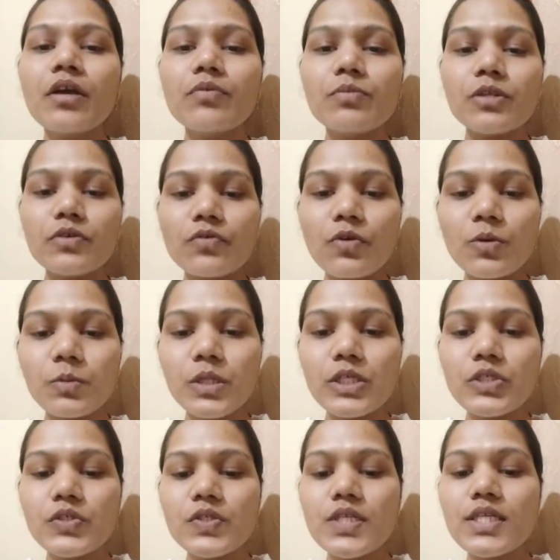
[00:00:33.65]

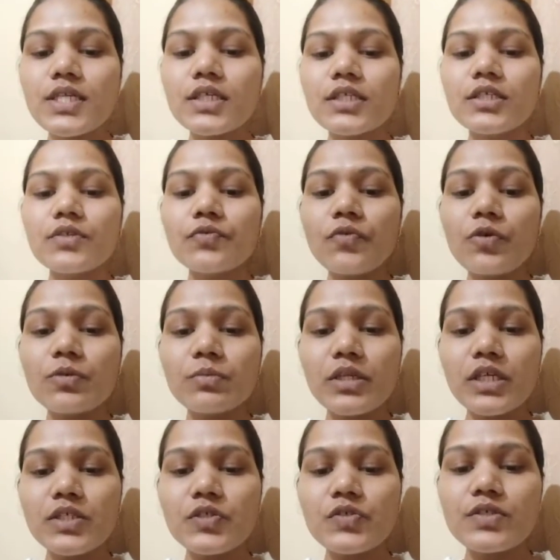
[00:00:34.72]
pre-formulation study,
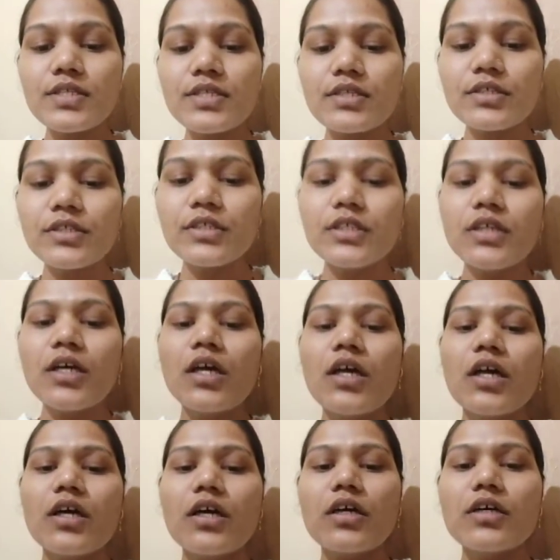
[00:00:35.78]
formulation study,
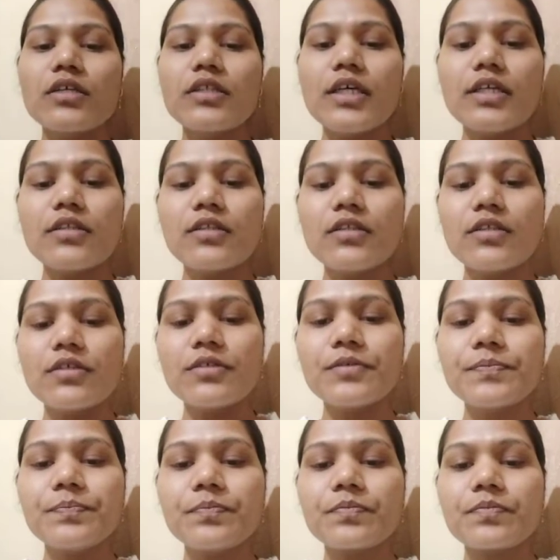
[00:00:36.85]
then
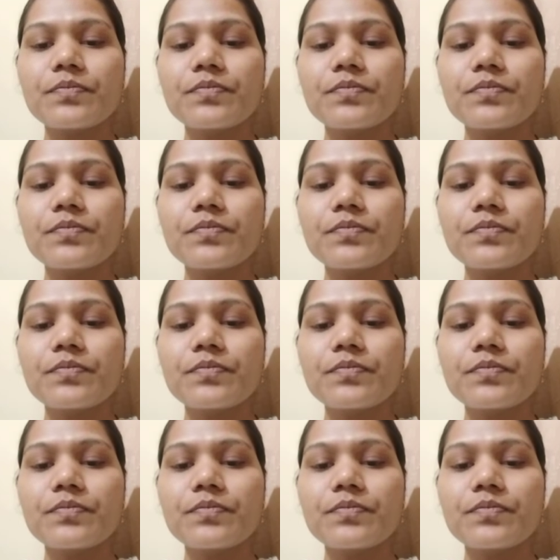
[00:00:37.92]
the